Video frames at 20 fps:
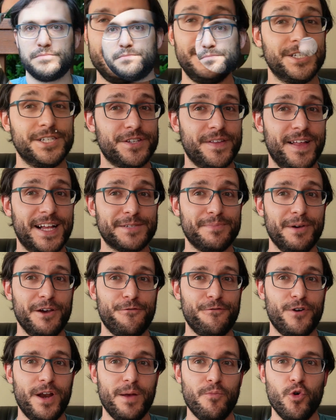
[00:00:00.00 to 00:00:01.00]
So that's my
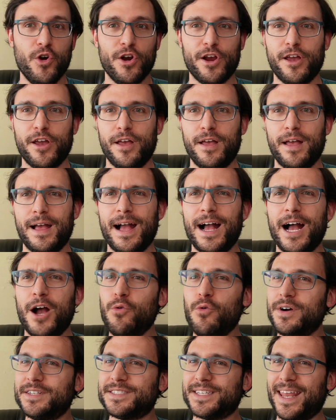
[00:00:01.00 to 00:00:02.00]
framework. I
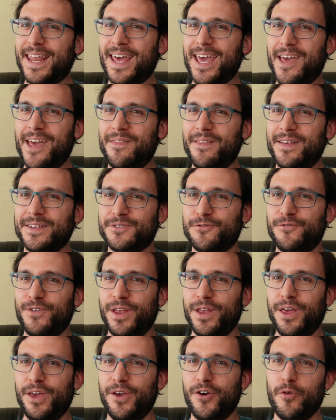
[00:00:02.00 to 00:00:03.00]
was going to end this
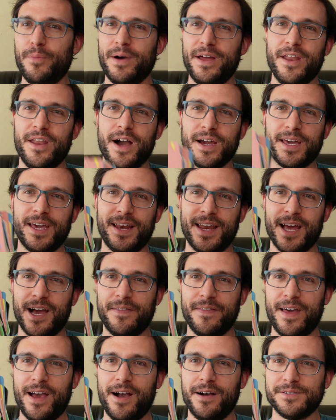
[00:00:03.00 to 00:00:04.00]
video by knocking
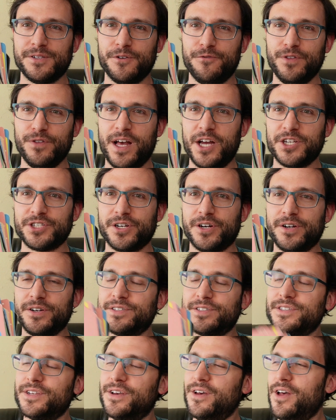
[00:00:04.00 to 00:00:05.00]
down the house of
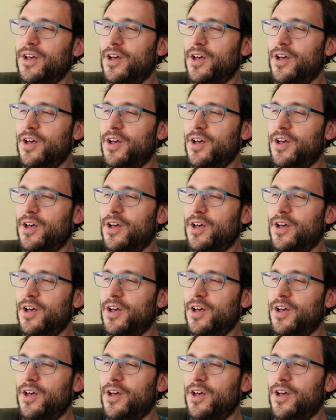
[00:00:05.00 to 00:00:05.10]
flashcards,